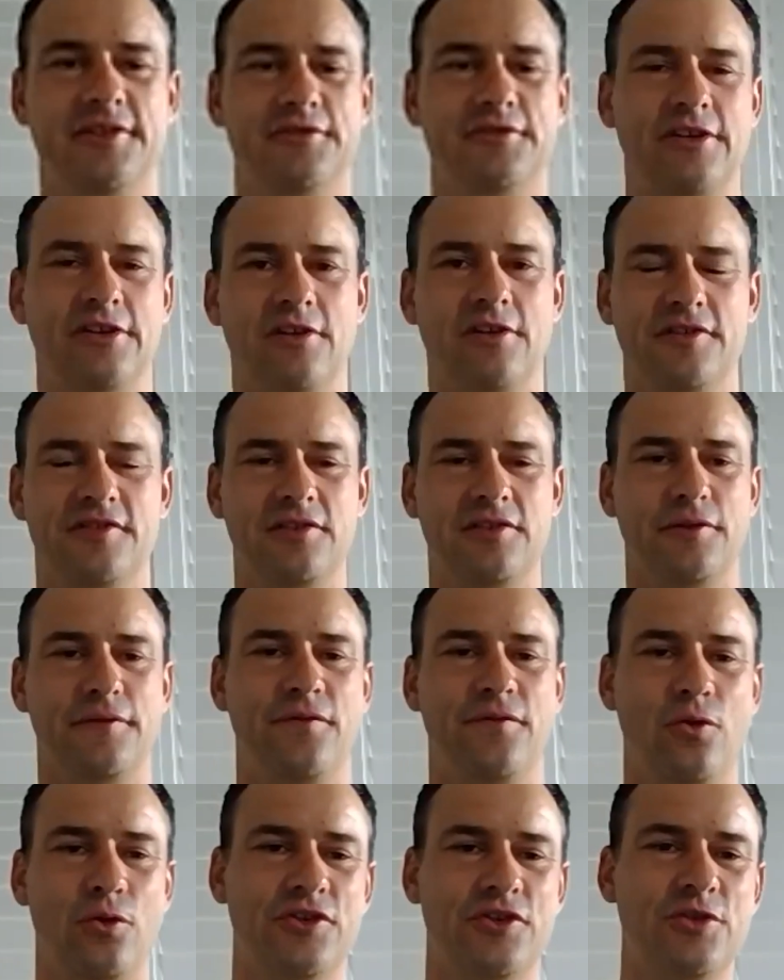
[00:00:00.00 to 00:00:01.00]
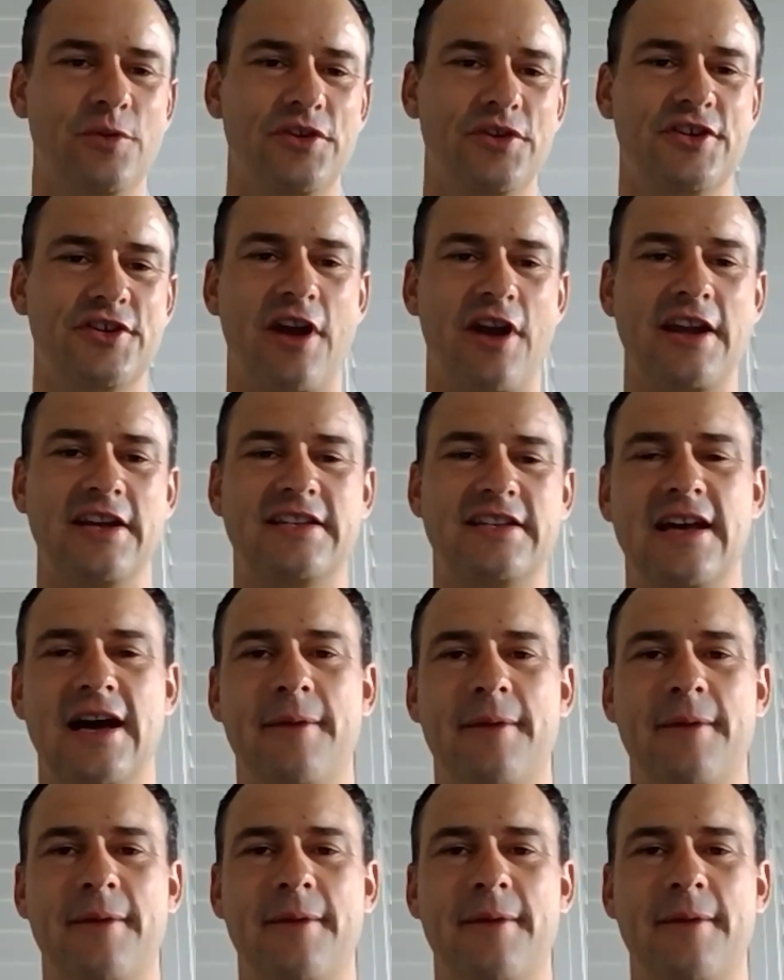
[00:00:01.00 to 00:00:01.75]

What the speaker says: lots to look forward to. And Trent,